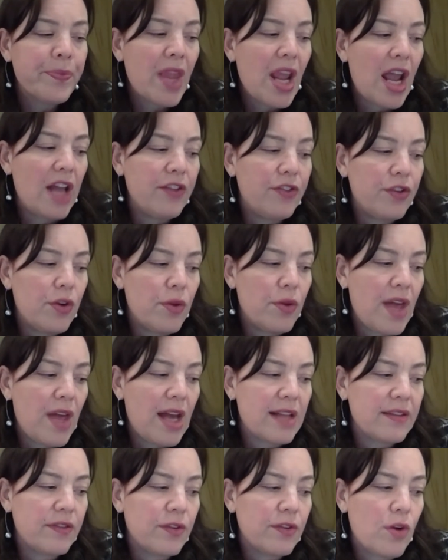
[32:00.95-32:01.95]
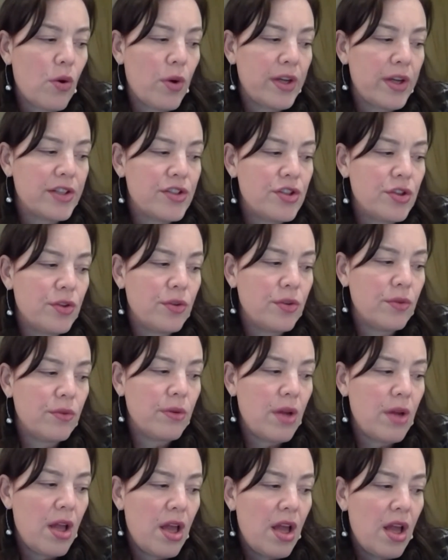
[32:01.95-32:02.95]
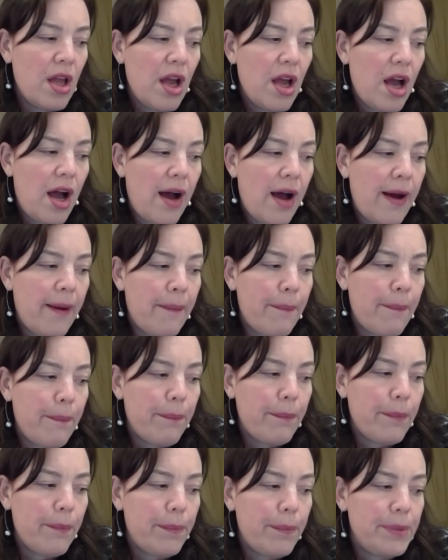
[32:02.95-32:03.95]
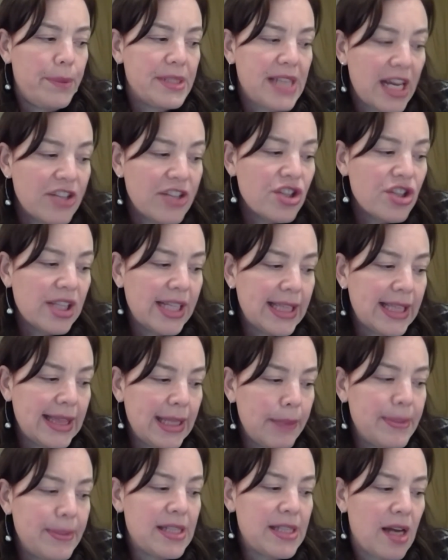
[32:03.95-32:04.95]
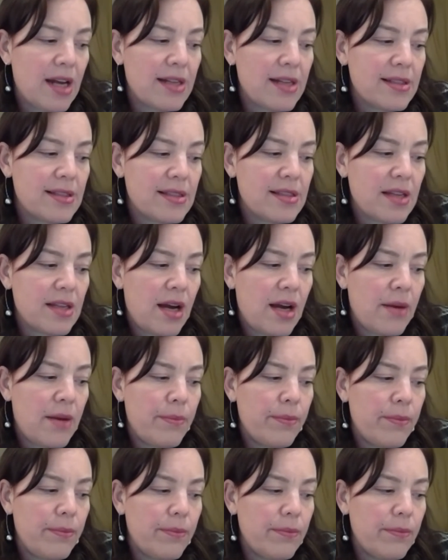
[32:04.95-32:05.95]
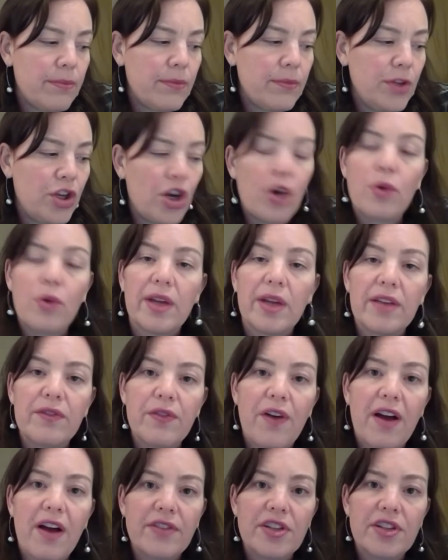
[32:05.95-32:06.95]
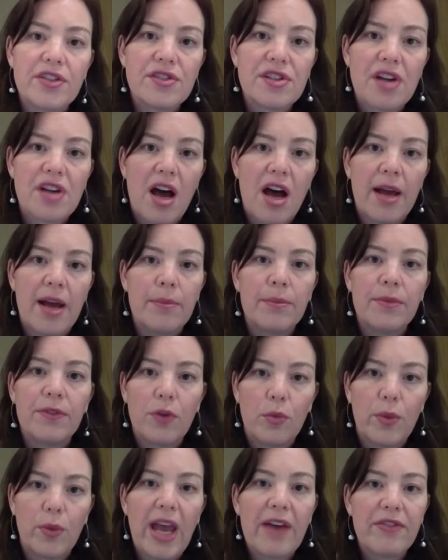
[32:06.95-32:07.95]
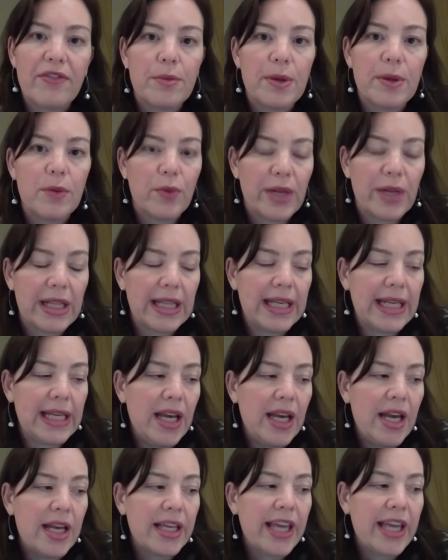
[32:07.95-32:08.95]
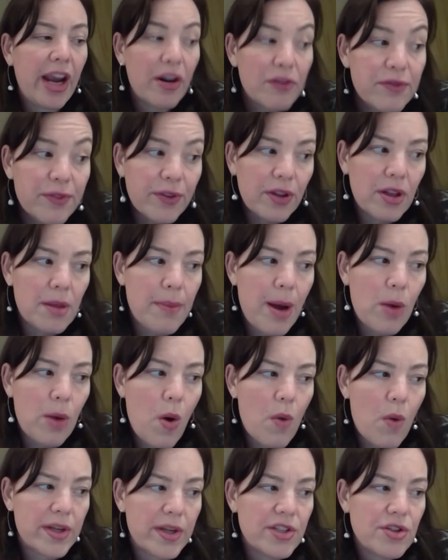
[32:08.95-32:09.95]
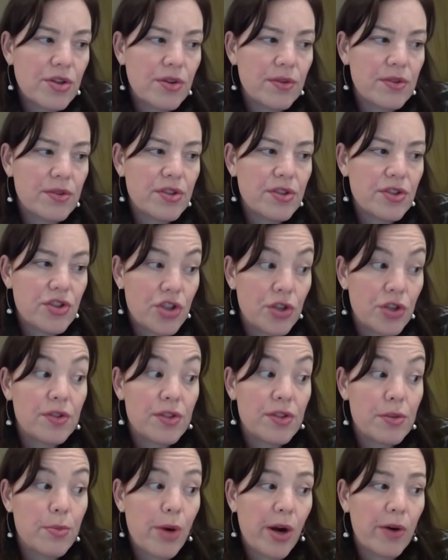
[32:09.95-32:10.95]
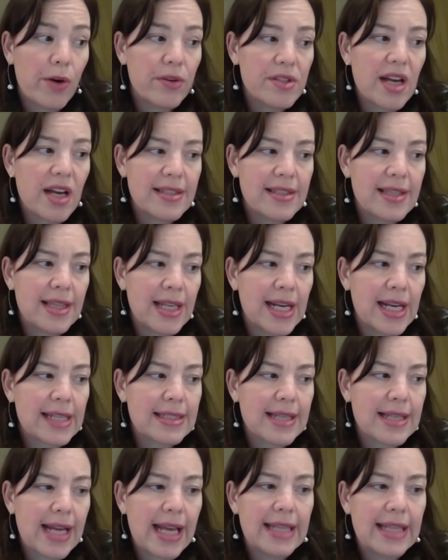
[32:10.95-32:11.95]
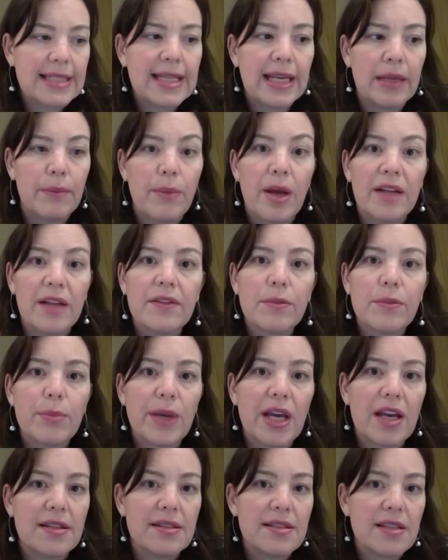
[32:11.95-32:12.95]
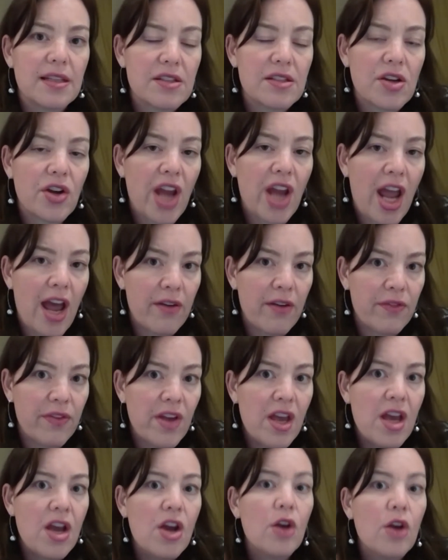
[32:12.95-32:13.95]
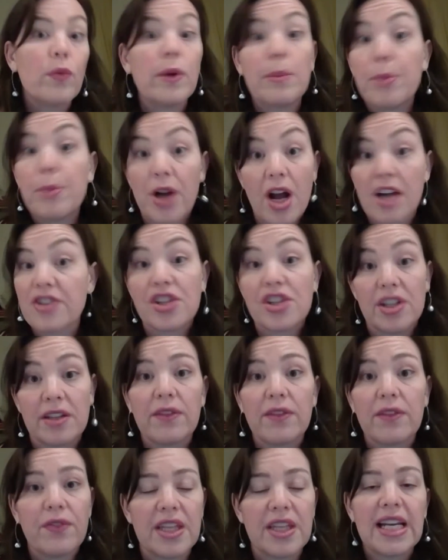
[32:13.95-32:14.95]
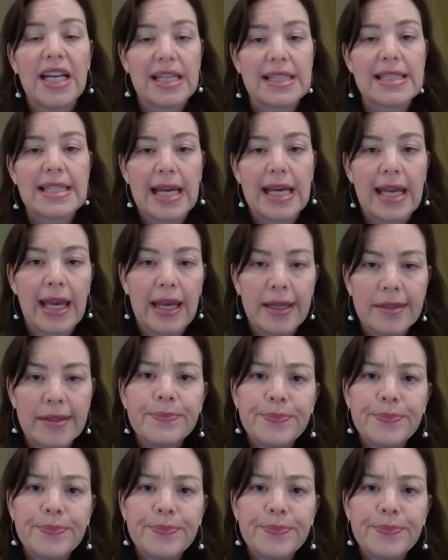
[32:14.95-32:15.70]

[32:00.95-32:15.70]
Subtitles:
And so that's going to potentially limit us, you know, in 5 years' time. So we have to be really careful about what we choose to prioritize in the next 18 months, because it's going to have repercussions for the next decade.